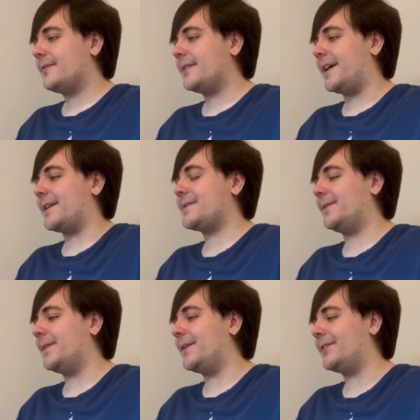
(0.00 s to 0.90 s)

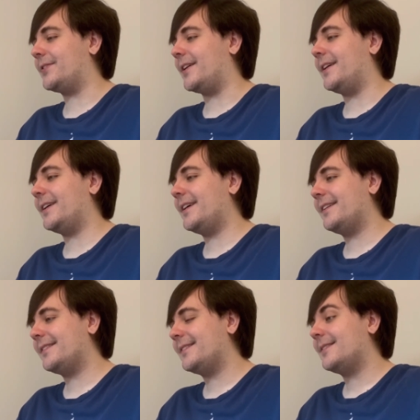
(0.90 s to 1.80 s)
Castle in the sky?
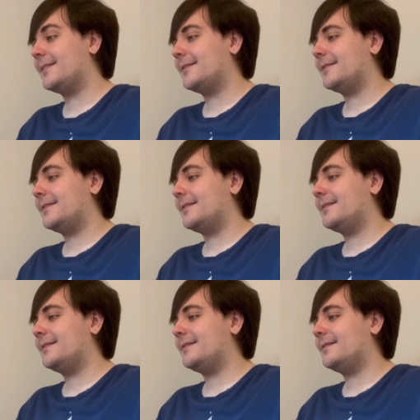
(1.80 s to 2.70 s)

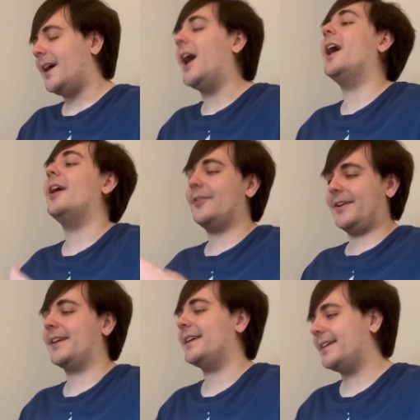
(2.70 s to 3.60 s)
Ah,
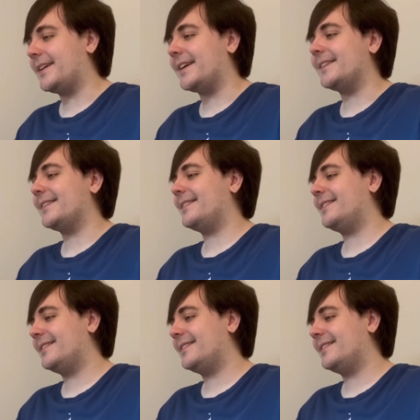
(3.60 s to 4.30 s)
okay, I get it.